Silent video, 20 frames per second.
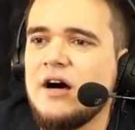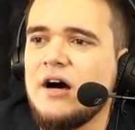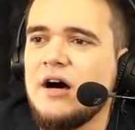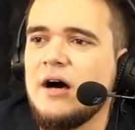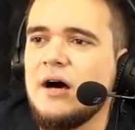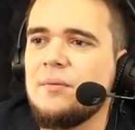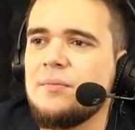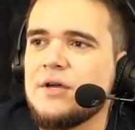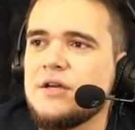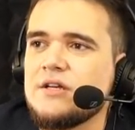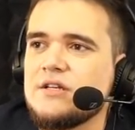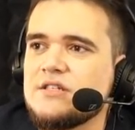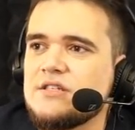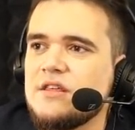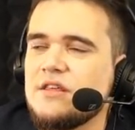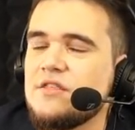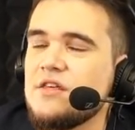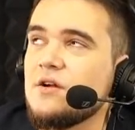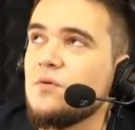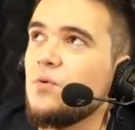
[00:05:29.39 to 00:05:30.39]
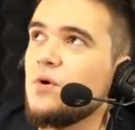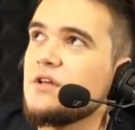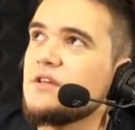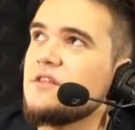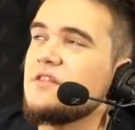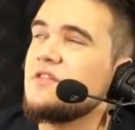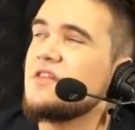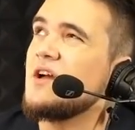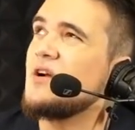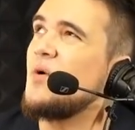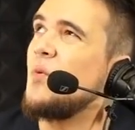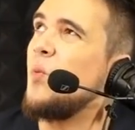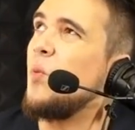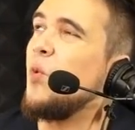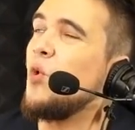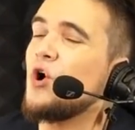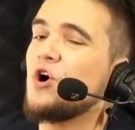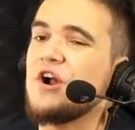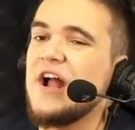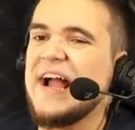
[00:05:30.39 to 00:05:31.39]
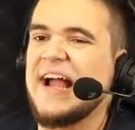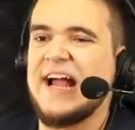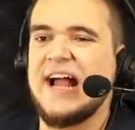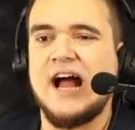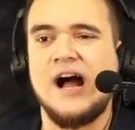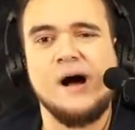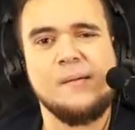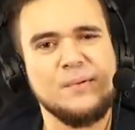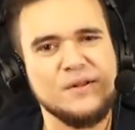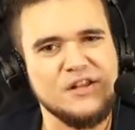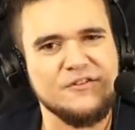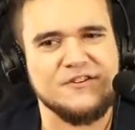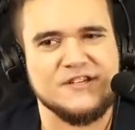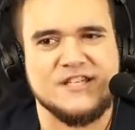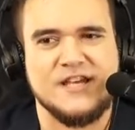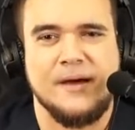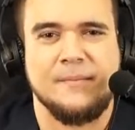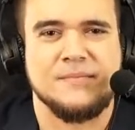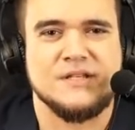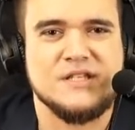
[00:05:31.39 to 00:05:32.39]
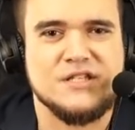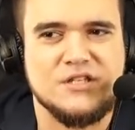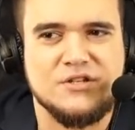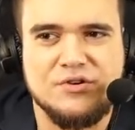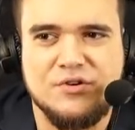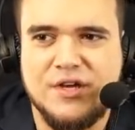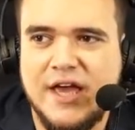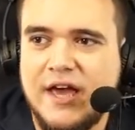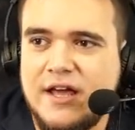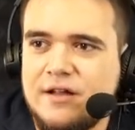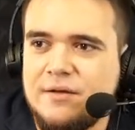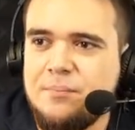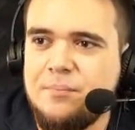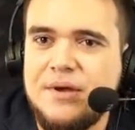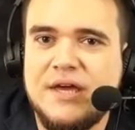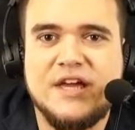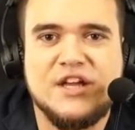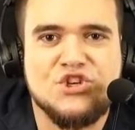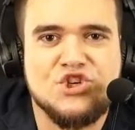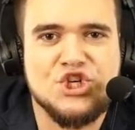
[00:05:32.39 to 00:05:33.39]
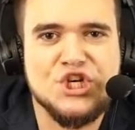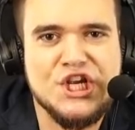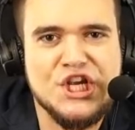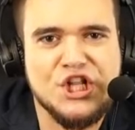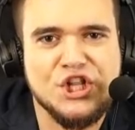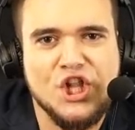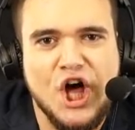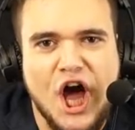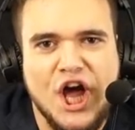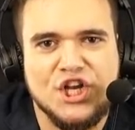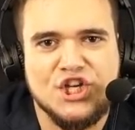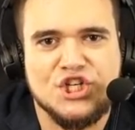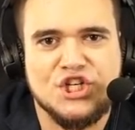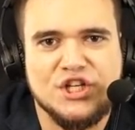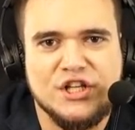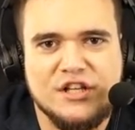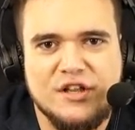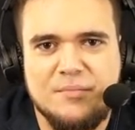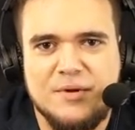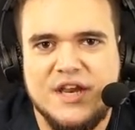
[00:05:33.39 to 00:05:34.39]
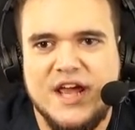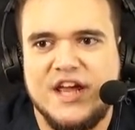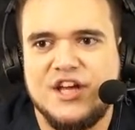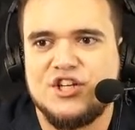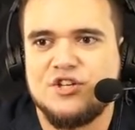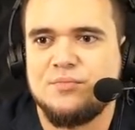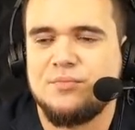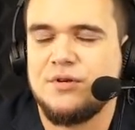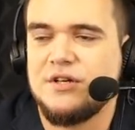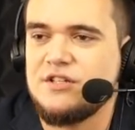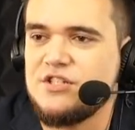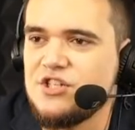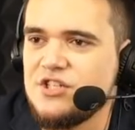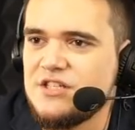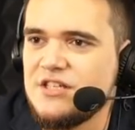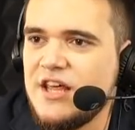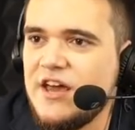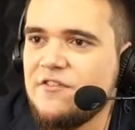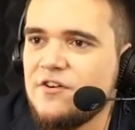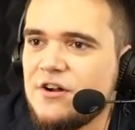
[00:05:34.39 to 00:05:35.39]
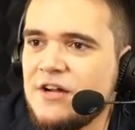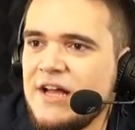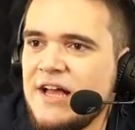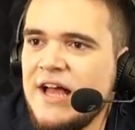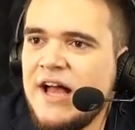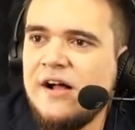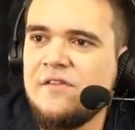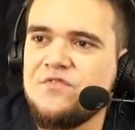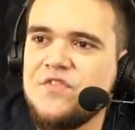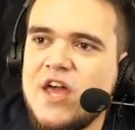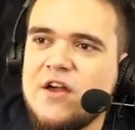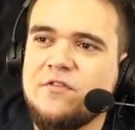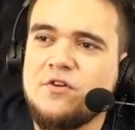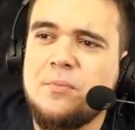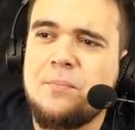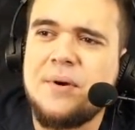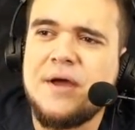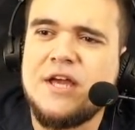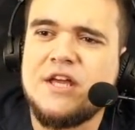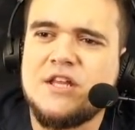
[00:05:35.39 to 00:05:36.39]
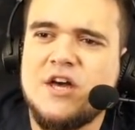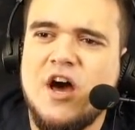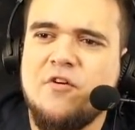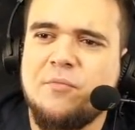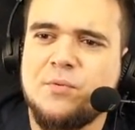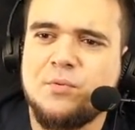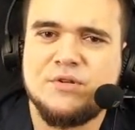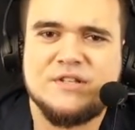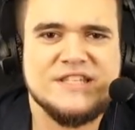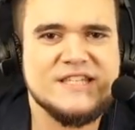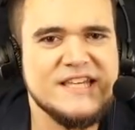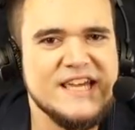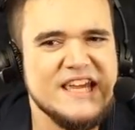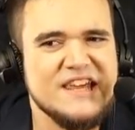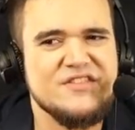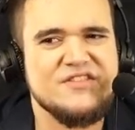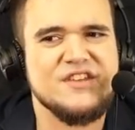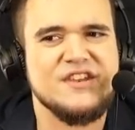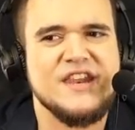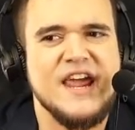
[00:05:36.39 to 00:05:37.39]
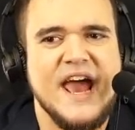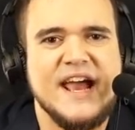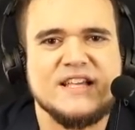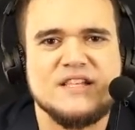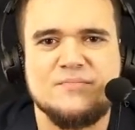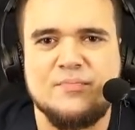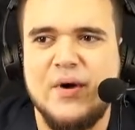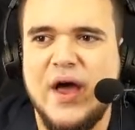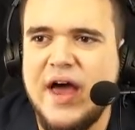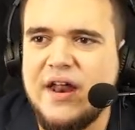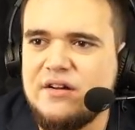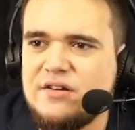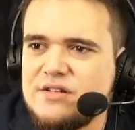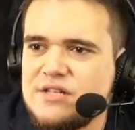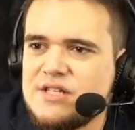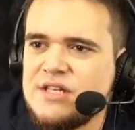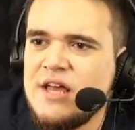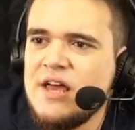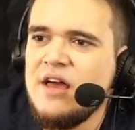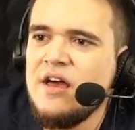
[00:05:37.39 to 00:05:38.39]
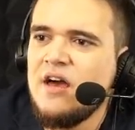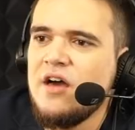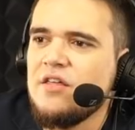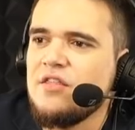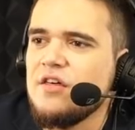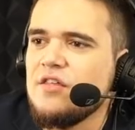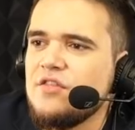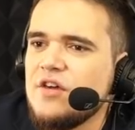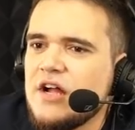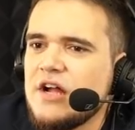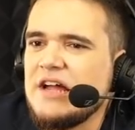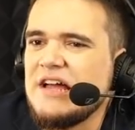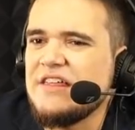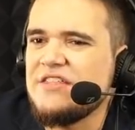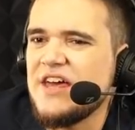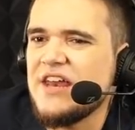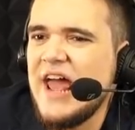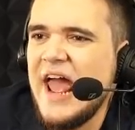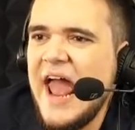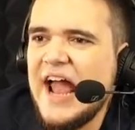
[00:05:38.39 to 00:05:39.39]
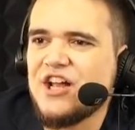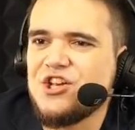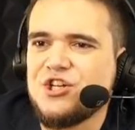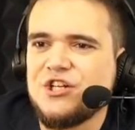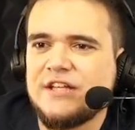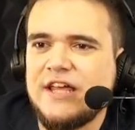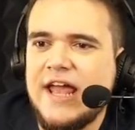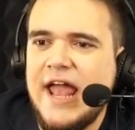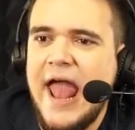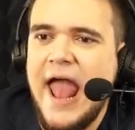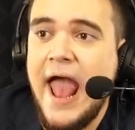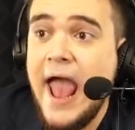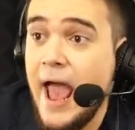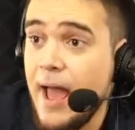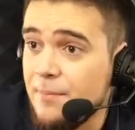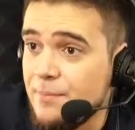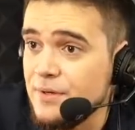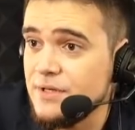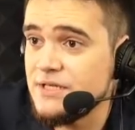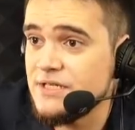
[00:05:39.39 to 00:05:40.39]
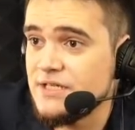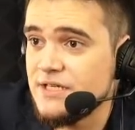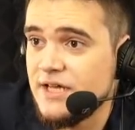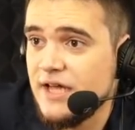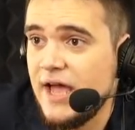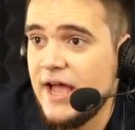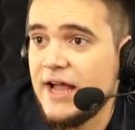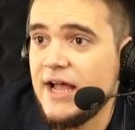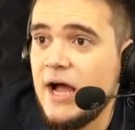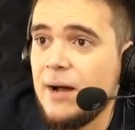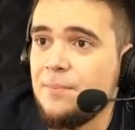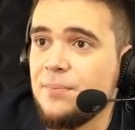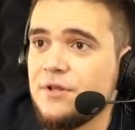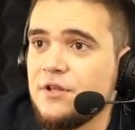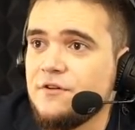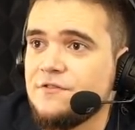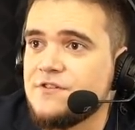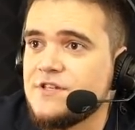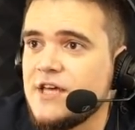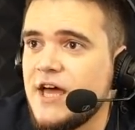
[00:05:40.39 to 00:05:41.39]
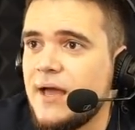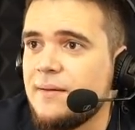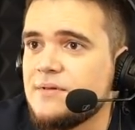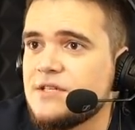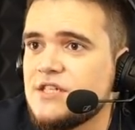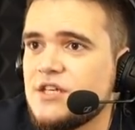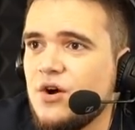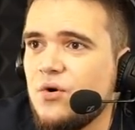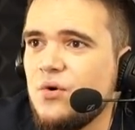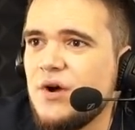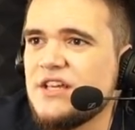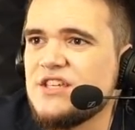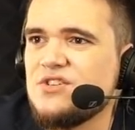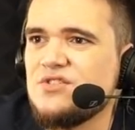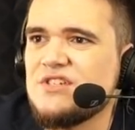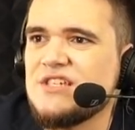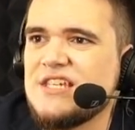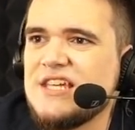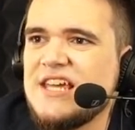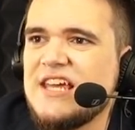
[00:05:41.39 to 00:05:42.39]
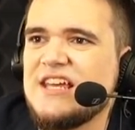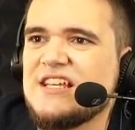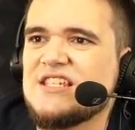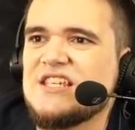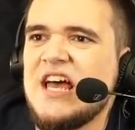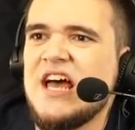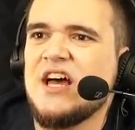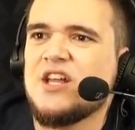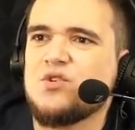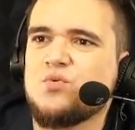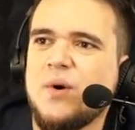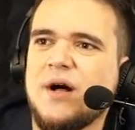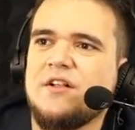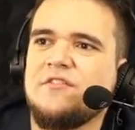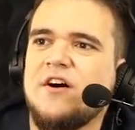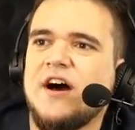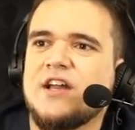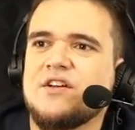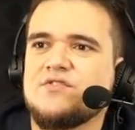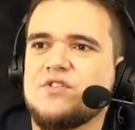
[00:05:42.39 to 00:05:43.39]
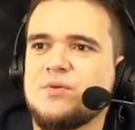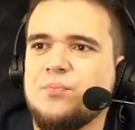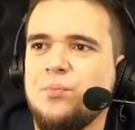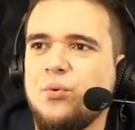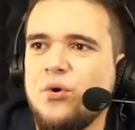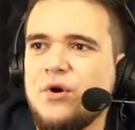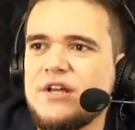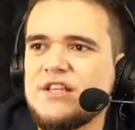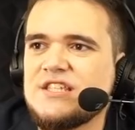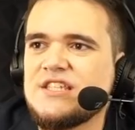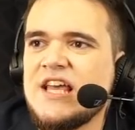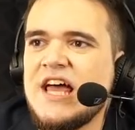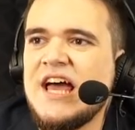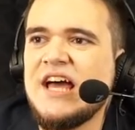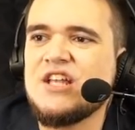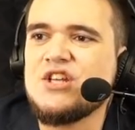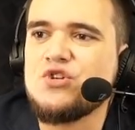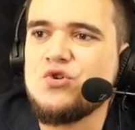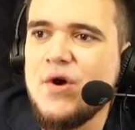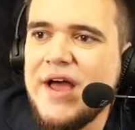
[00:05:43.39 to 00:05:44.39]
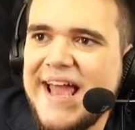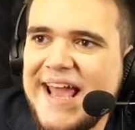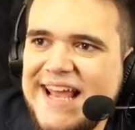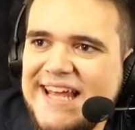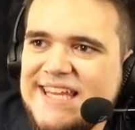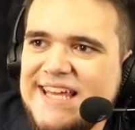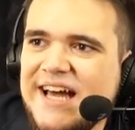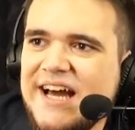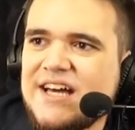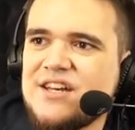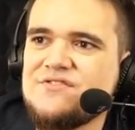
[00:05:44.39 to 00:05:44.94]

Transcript: because there was there were a couple of attempts to get a big G launch elimination, but it just never never paid off. But we'll see in the next battles that there that actually happens a, a couple of times. So as you see, it's 1200 points to 800.